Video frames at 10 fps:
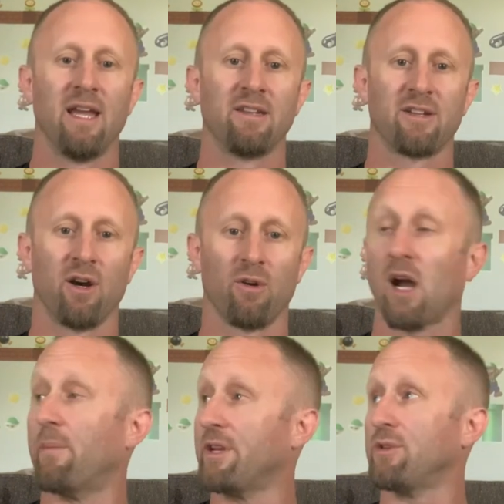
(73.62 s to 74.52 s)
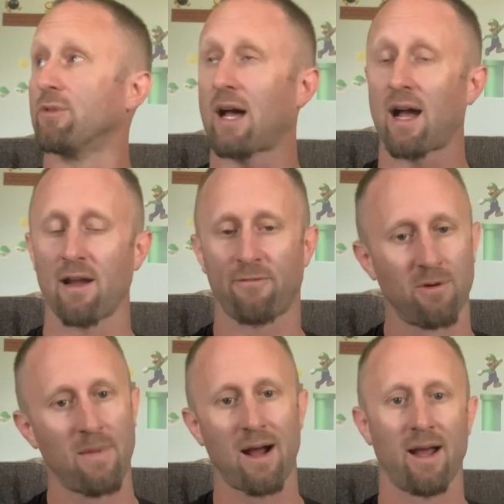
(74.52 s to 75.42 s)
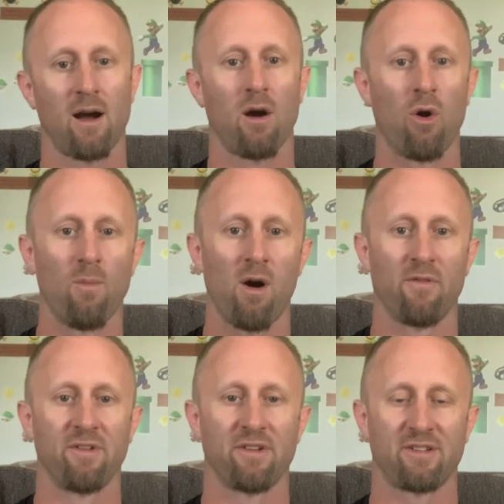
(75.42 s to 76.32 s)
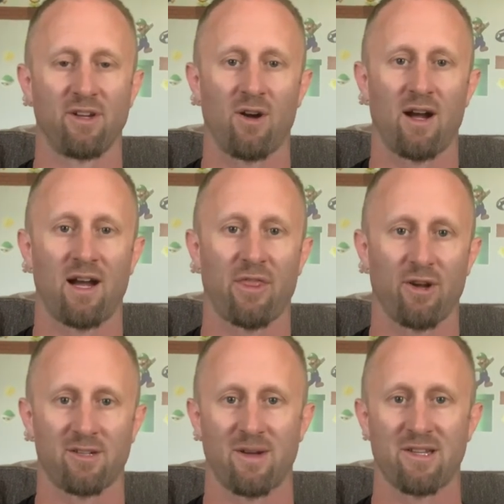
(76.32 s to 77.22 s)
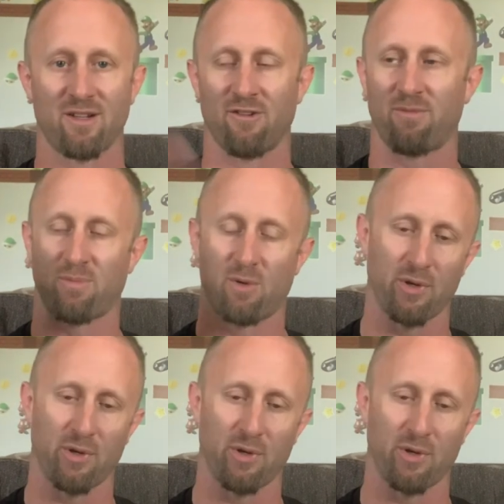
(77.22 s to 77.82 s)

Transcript: And so coming to you live from my uh, home office, you know, I thought to myself,